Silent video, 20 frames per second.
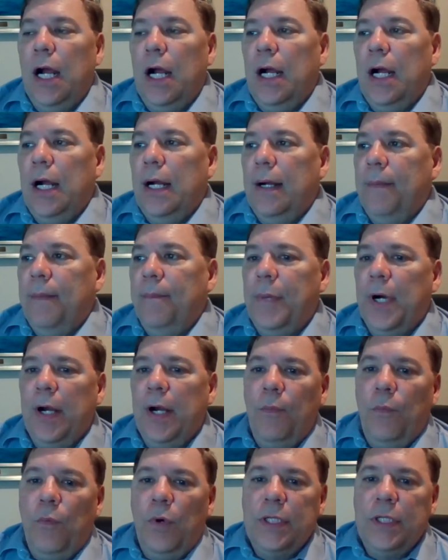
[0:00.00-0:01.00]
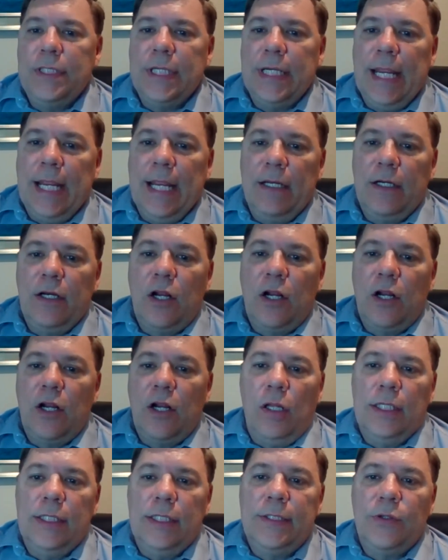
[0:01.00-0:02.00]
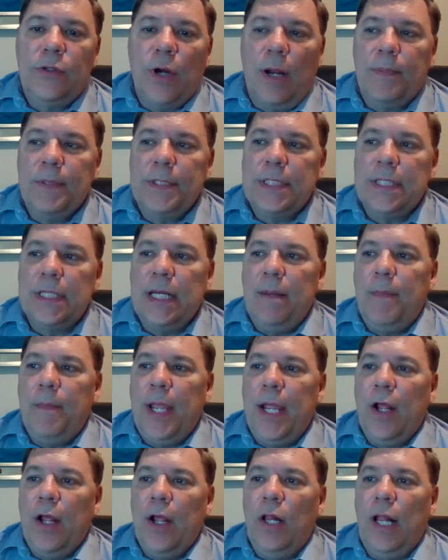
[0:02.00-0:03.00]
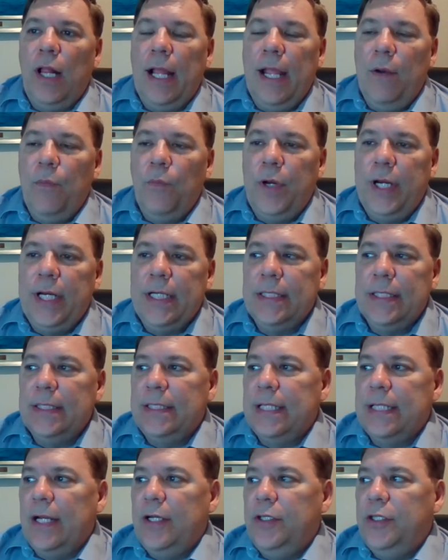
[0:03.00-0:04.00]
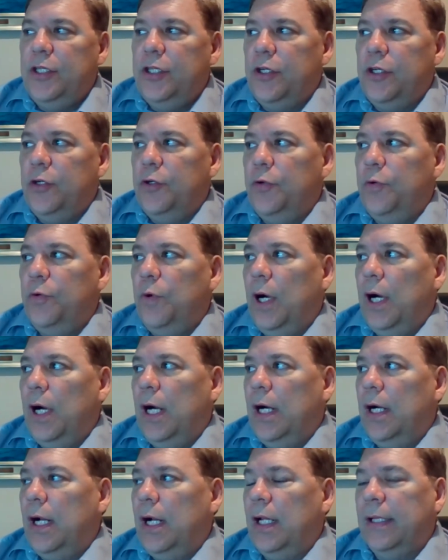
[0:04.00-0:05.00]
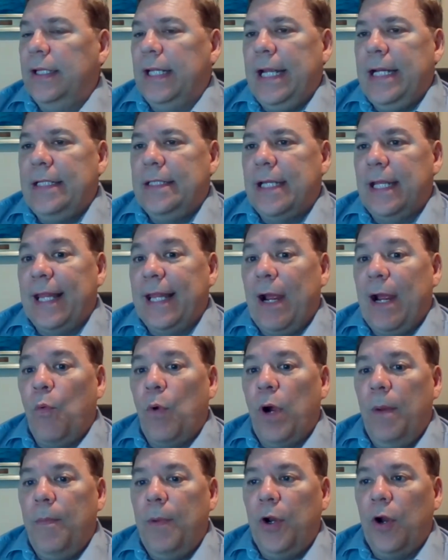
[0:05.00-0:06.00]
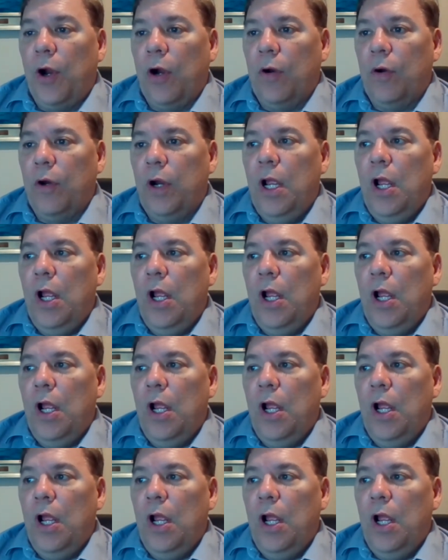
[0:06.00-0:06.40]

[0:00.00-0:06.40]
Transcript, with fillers: Uh, but once again, call us, drop us an email, and we can send you uh, a link to that webinar.